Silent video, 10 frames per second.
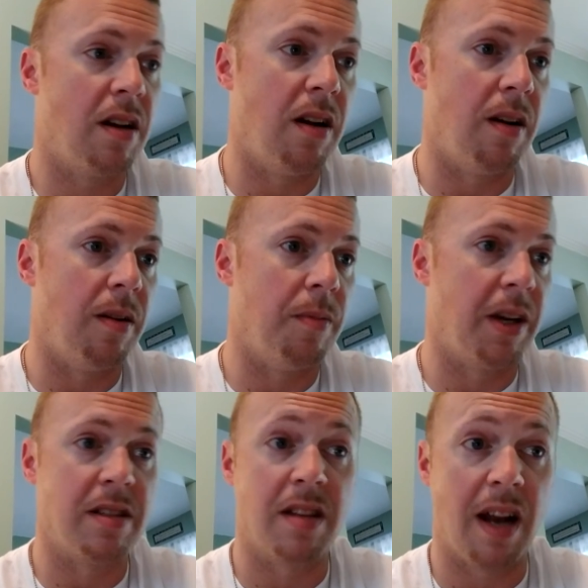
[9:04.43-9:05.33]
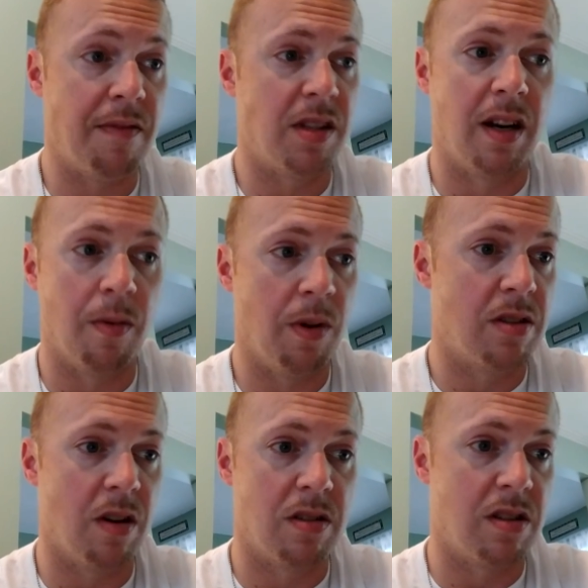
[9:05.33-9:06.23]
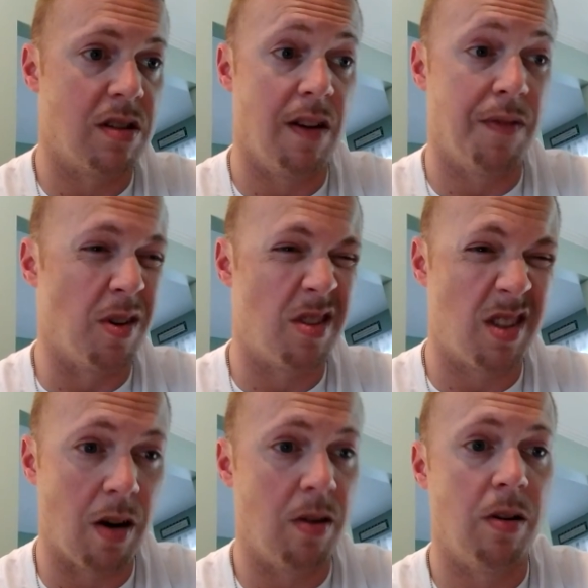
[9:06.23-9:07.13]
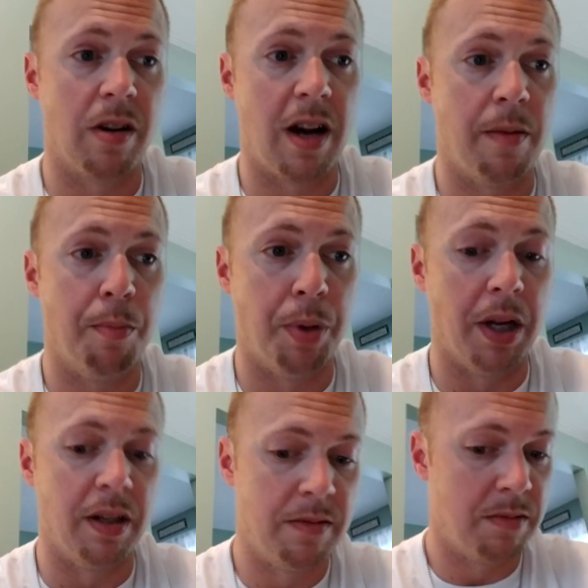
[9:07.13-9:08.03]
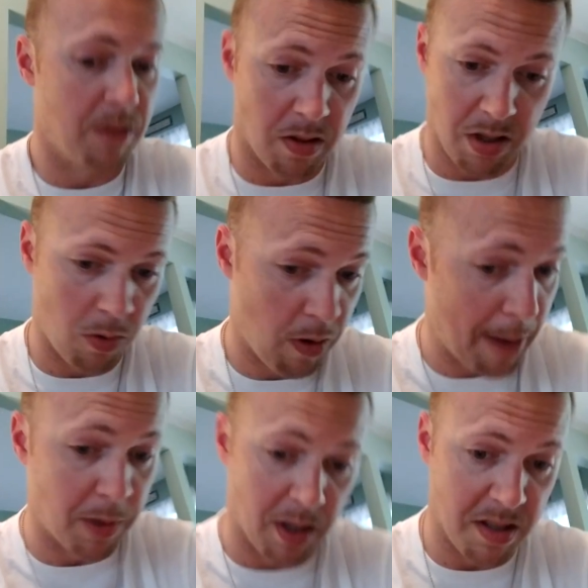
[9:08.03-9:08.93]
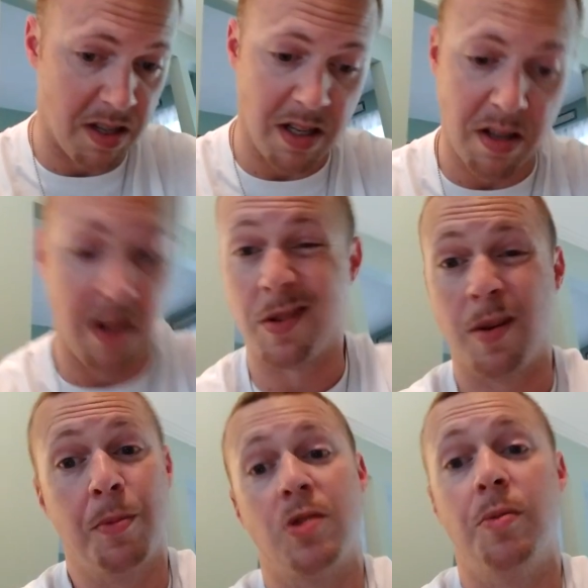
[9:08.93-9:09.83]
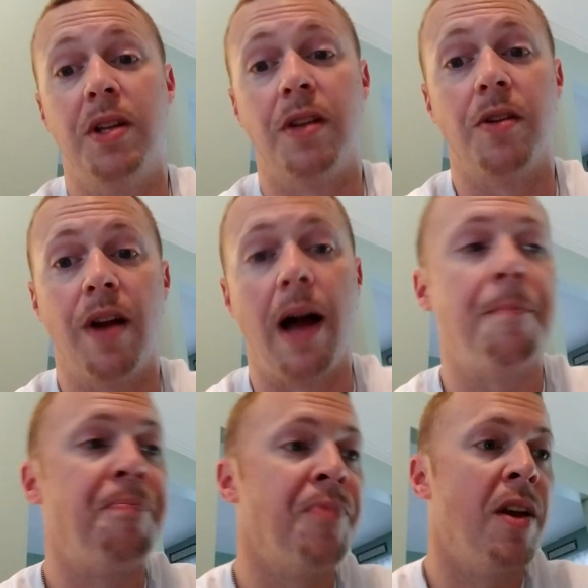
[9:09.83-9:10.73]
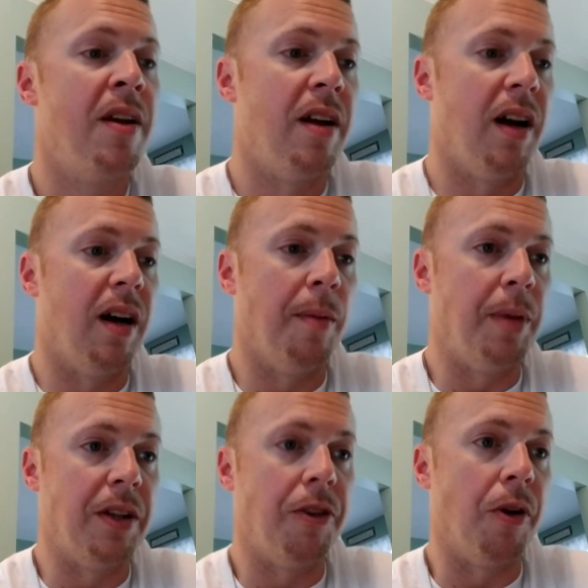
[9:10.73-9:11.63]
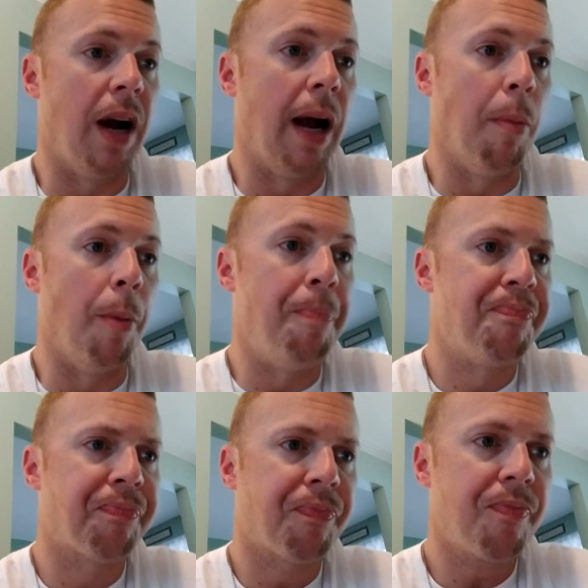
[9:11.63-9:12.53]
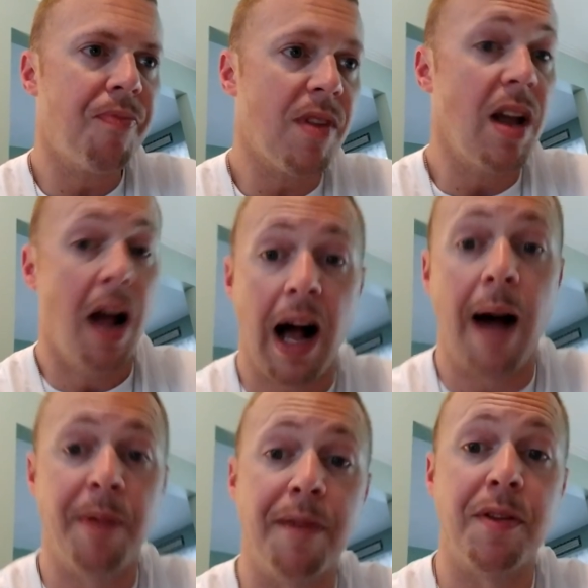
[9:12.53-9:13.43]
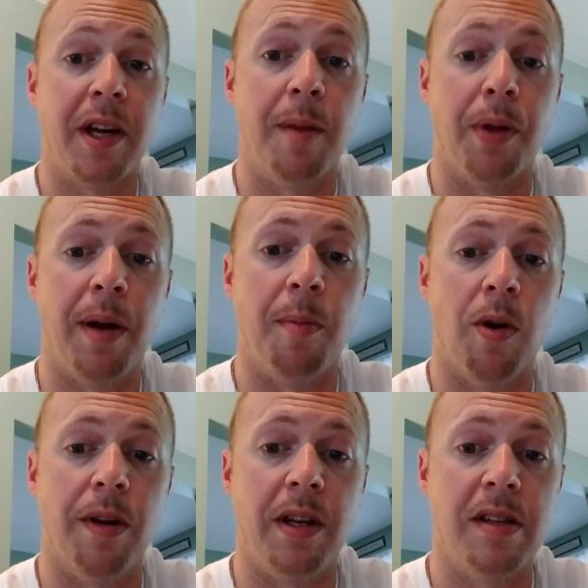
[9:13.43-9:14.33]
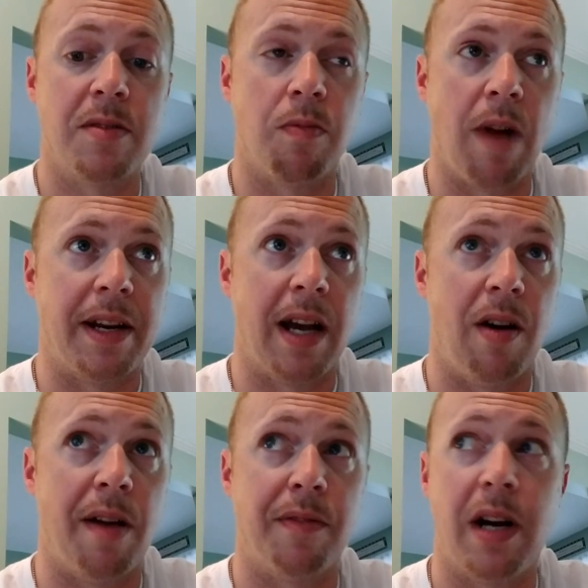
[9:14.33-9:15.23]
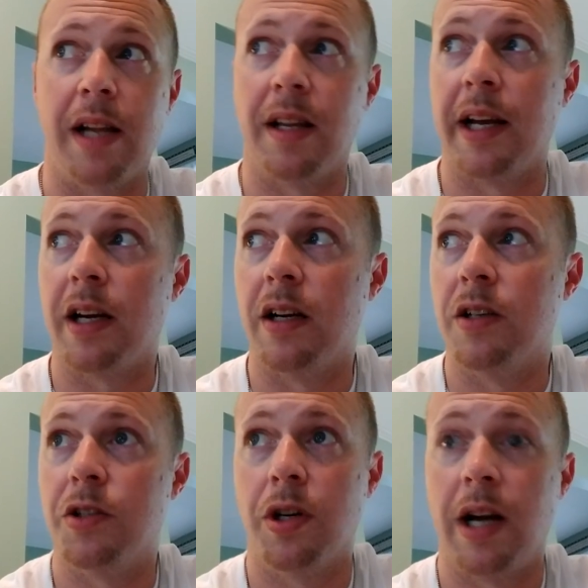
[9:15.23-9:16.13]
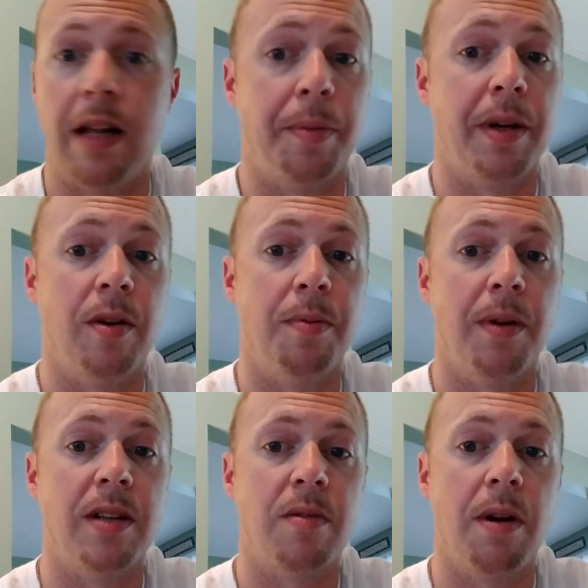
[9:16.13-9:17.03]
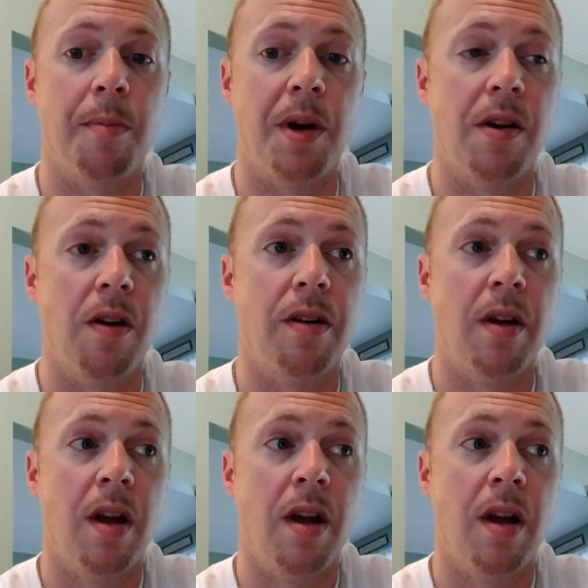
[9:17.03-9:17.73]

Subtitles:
Like I said, I haven't done any research to see if they're sterile or not, but there's a crap ton of seeds in there, so I'm assuming that they're not, being that they're a hybrid. I'm definitely going to plant more of these. Right now I've got like 100 jalapeno plants around my yard.